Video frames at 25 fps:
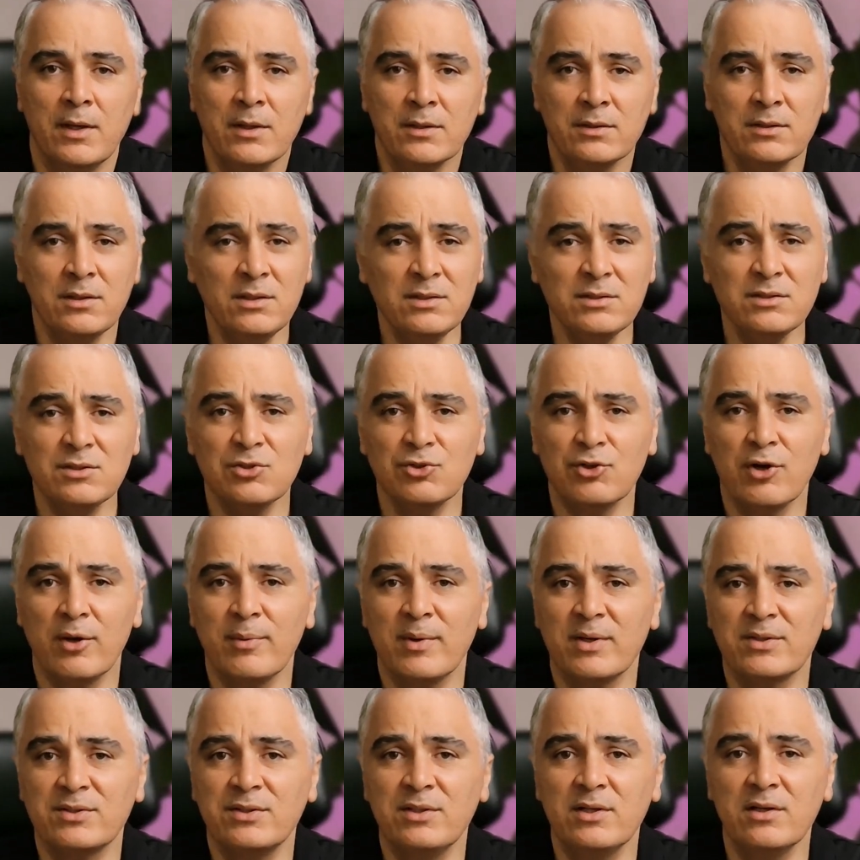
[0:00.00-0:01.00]
This
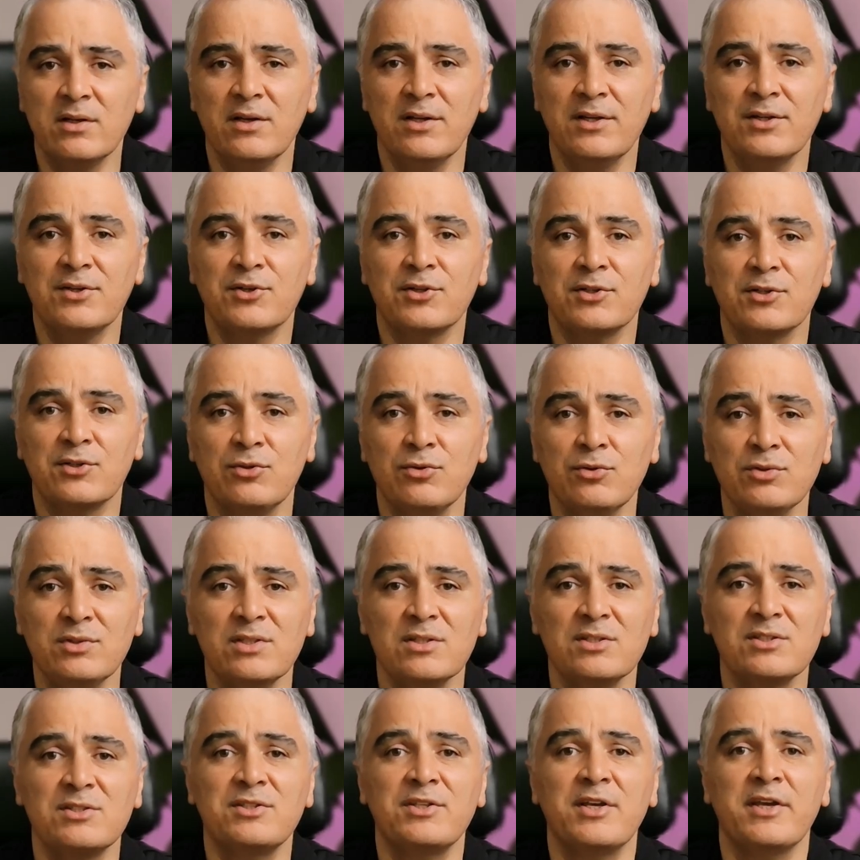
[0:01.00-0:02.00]
dramatically
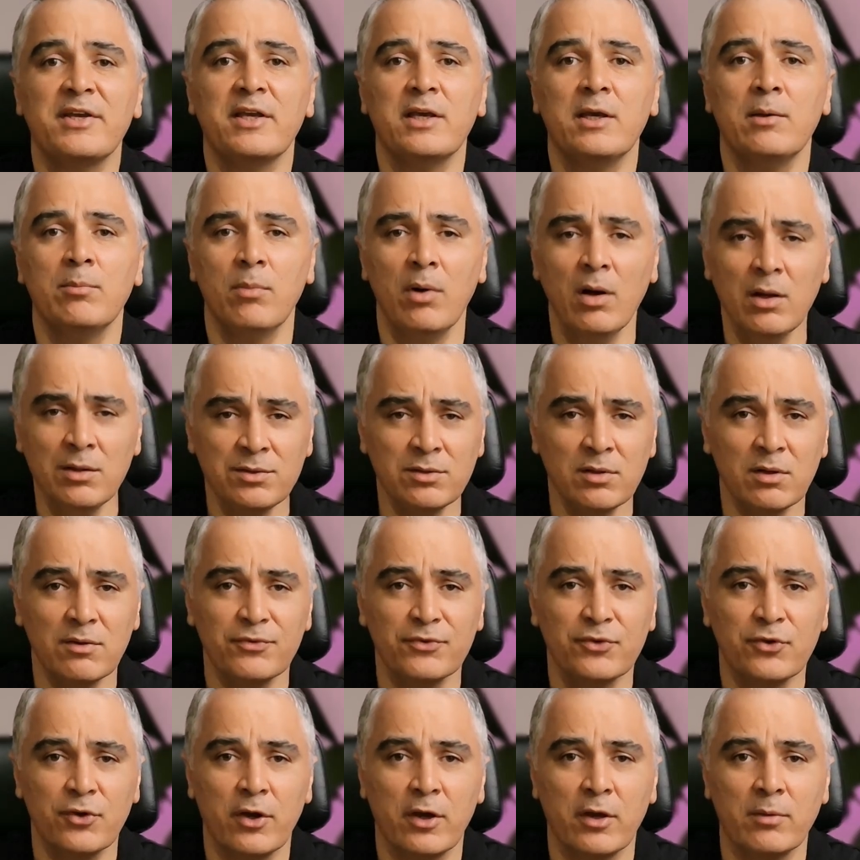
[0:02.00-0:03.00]
reduces the amount
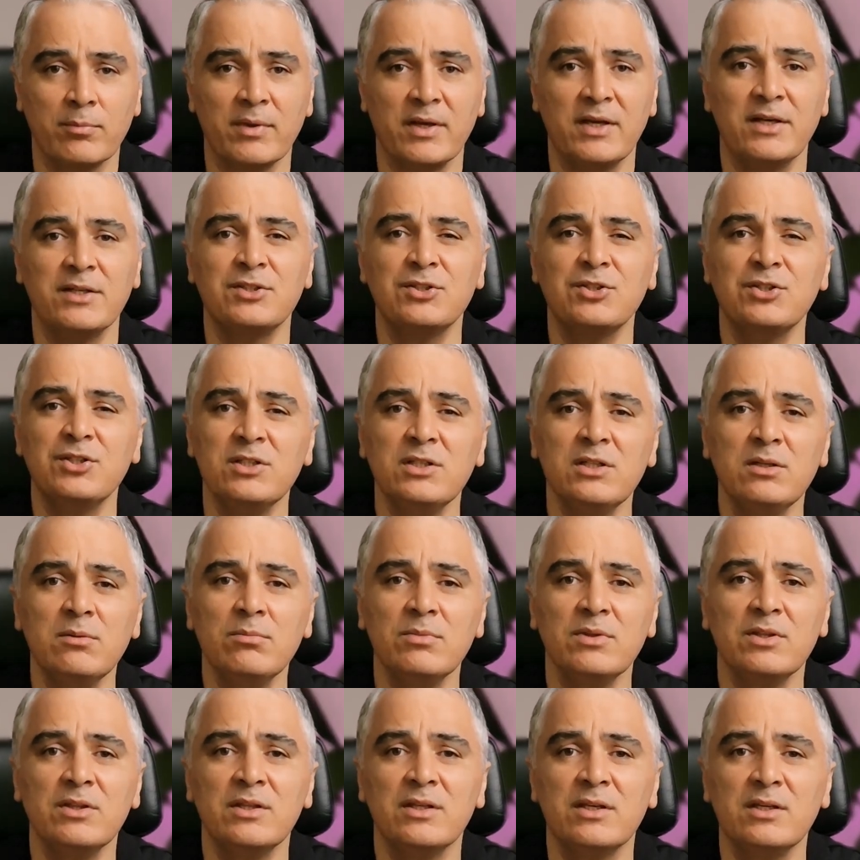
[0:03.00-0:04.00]
of time a
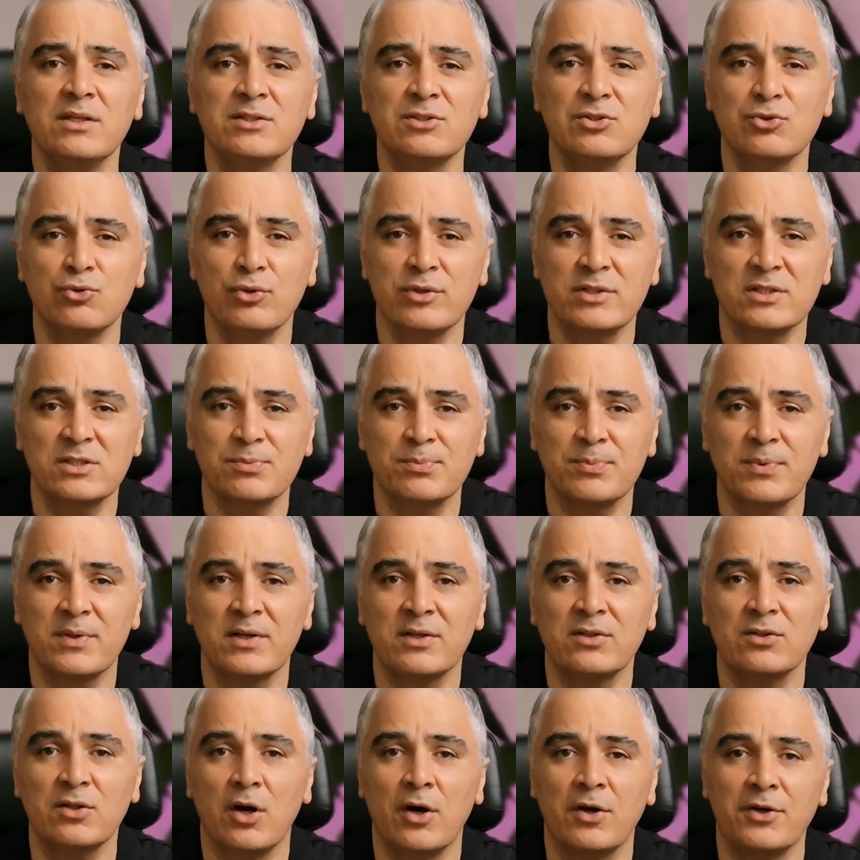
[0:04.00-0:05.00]
team needs to
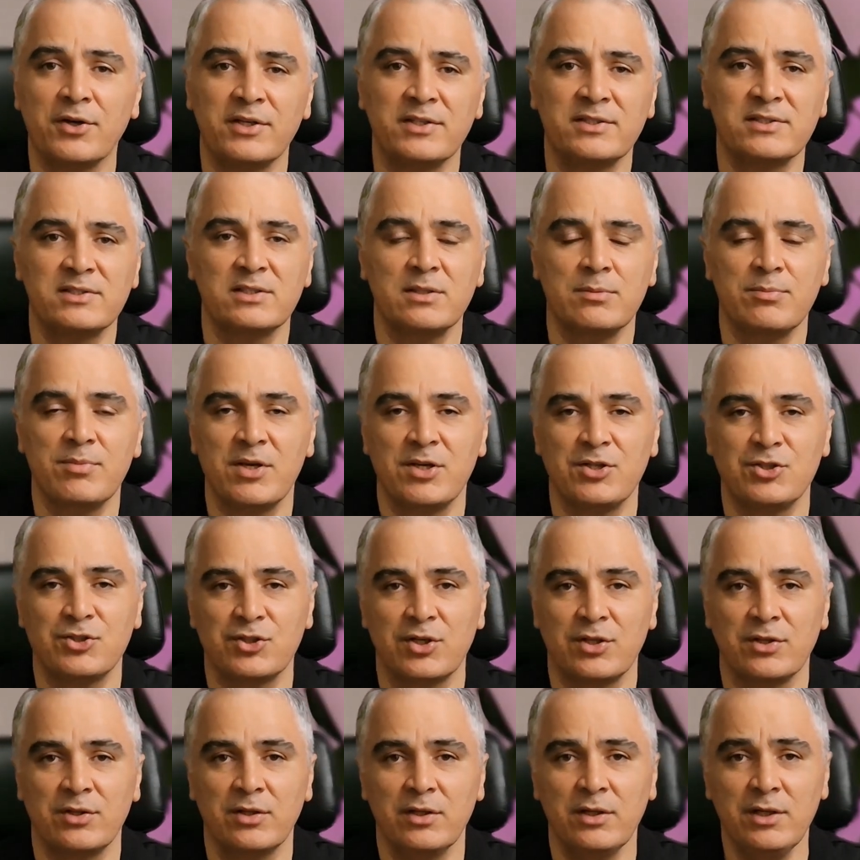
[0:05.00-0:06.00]
spend on
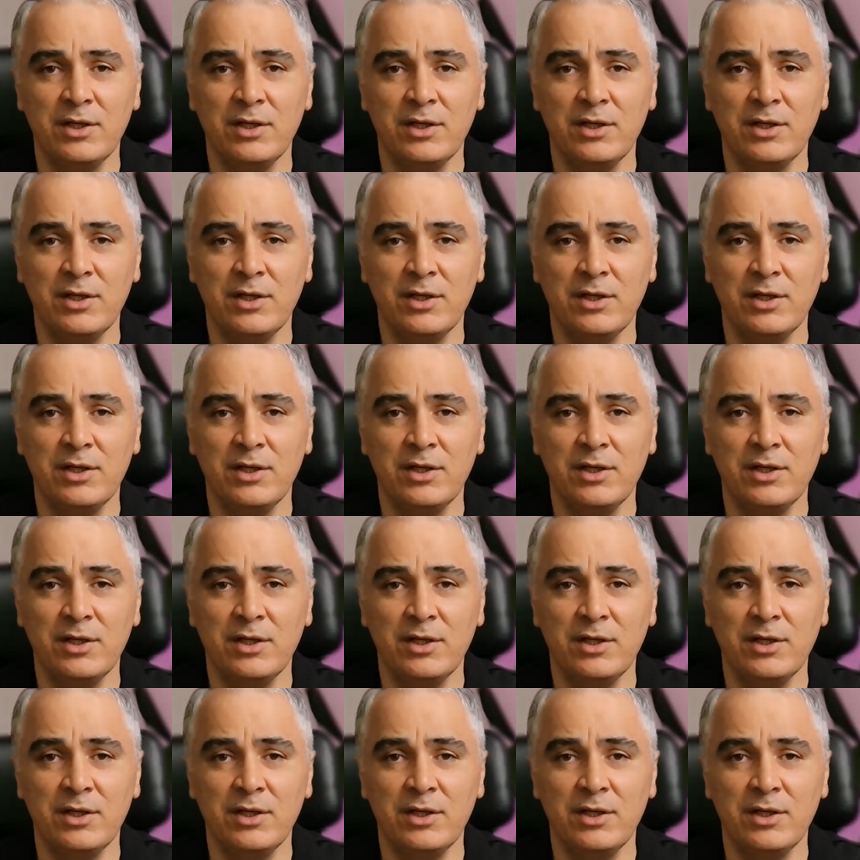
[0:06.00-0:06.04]
estimation.